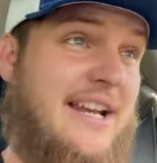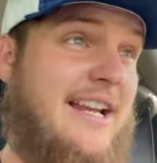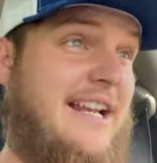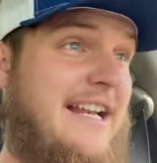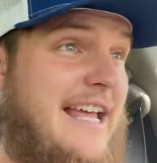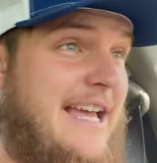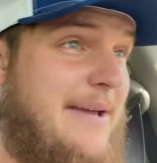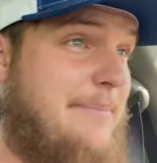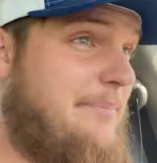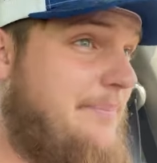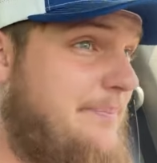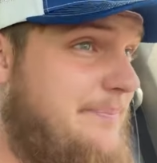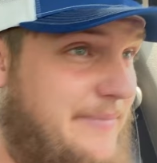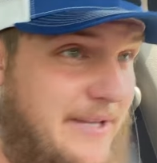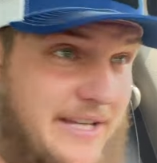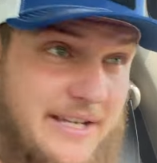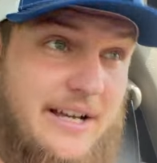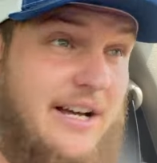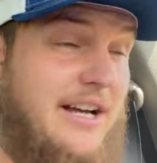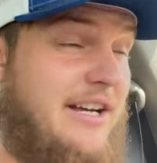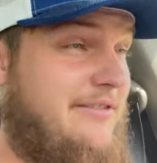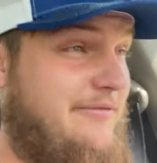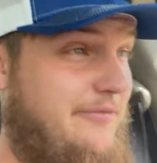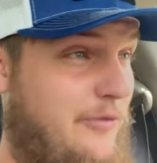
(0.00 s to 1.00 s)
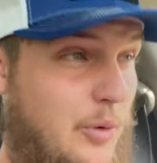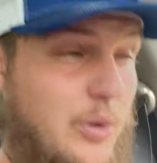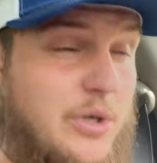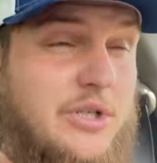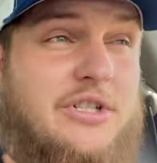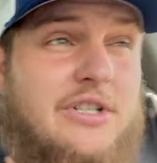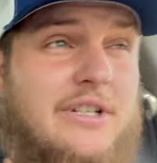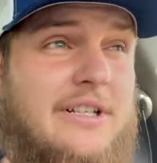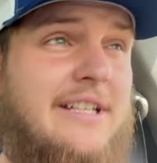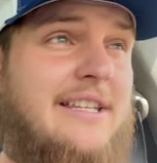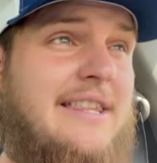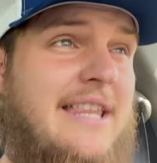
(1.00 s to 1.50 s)
And I,
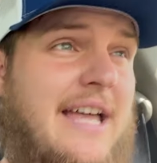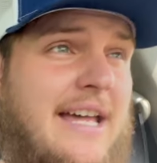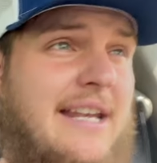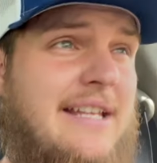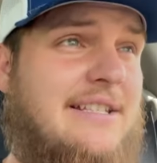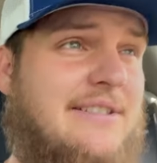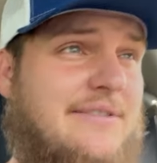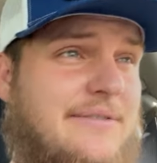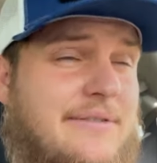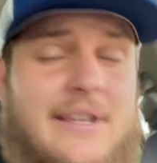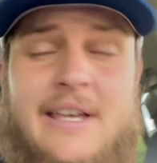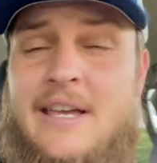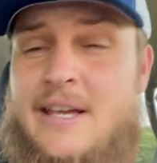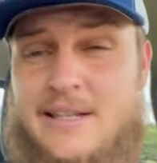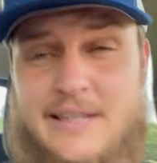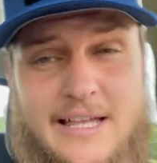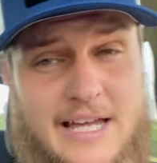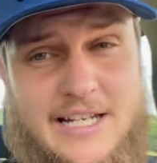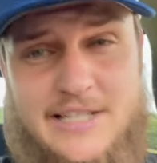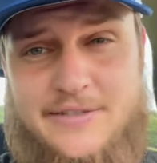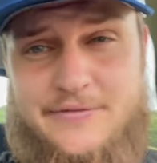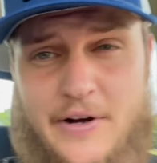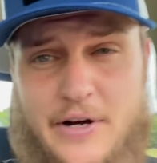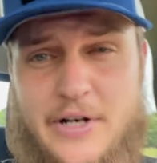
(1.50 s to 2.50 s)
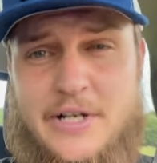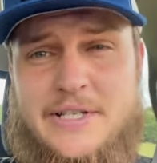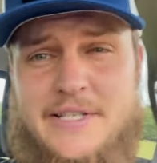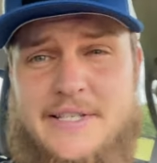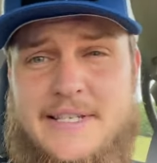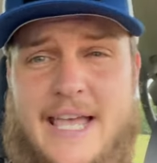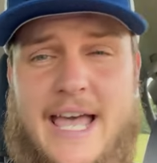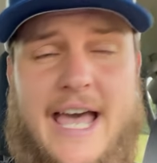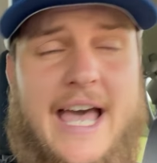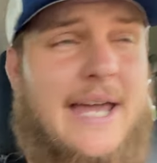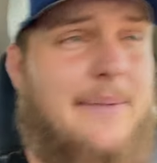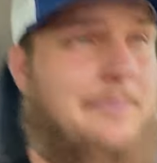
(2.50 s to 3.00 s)
unfortunately, that is very
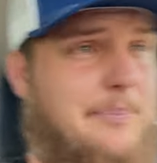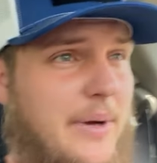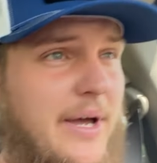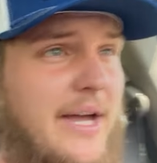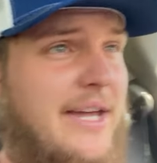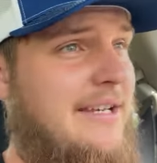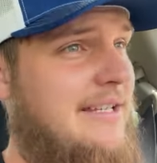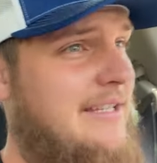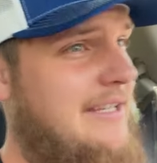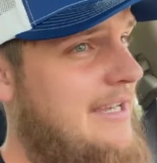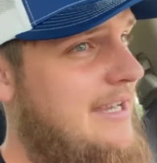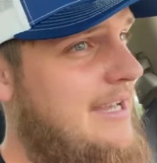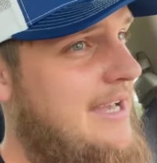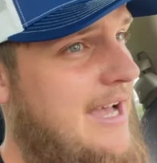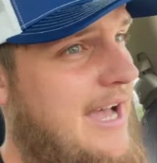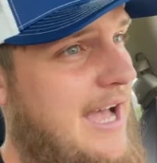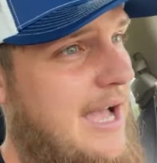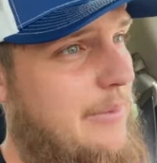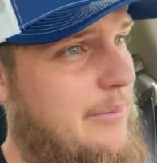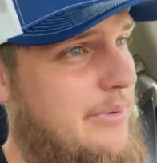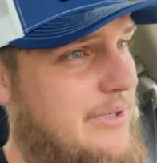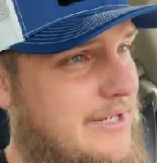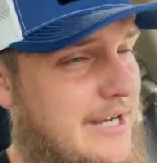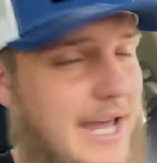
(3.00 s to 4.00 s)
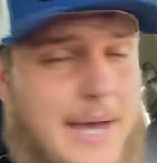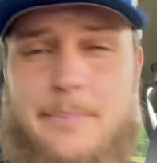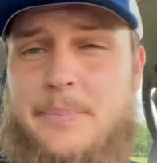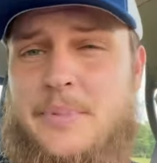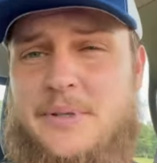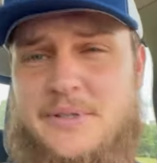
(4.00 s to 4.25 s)
sad, but I would not be